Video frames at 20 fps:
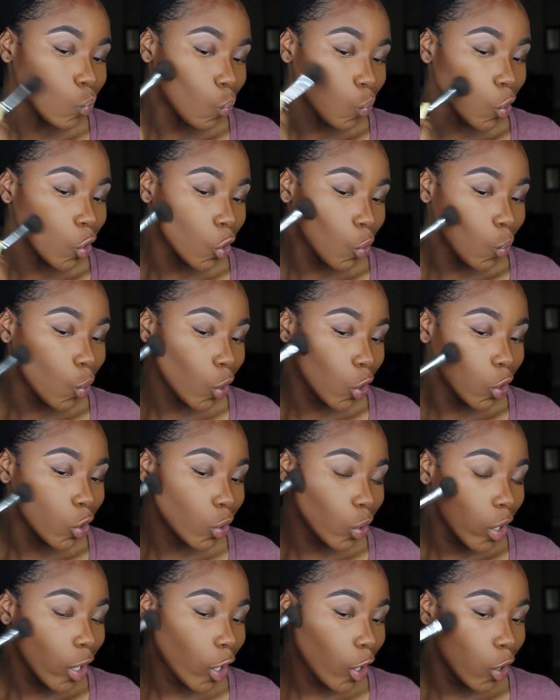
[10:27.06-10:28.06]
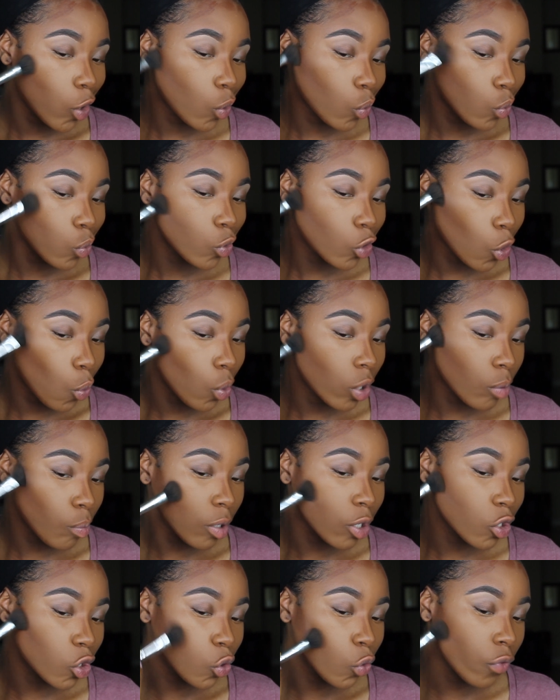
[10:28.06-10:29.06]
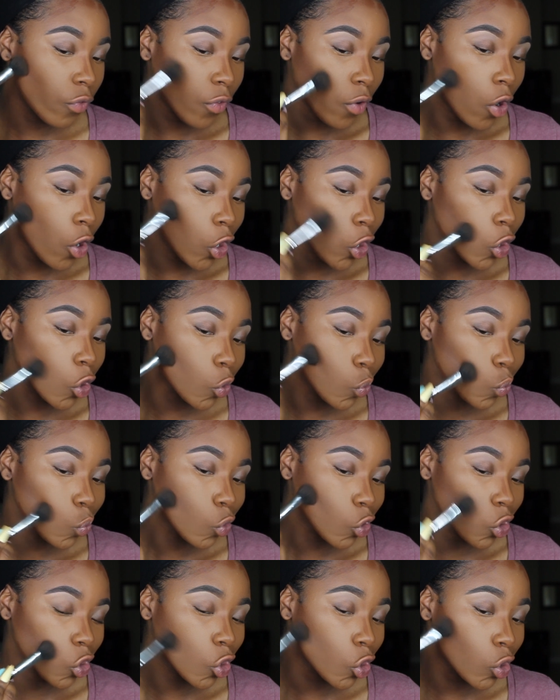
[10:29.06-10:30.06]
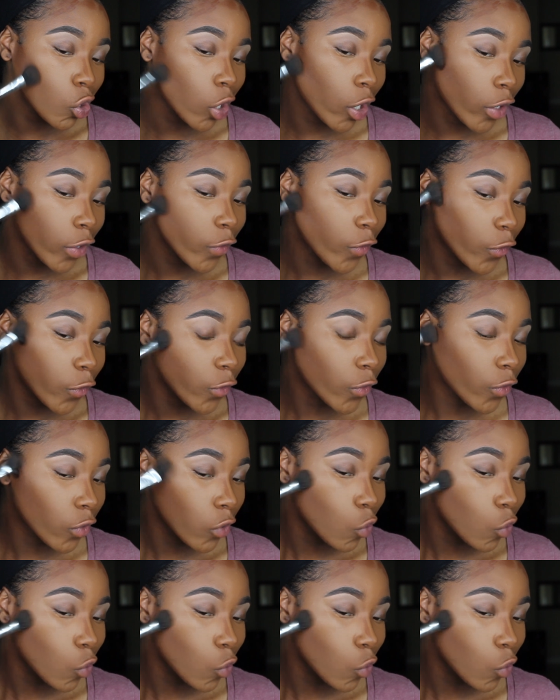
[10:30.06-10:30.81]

blend the white down. Don't want to blend too far, just enough.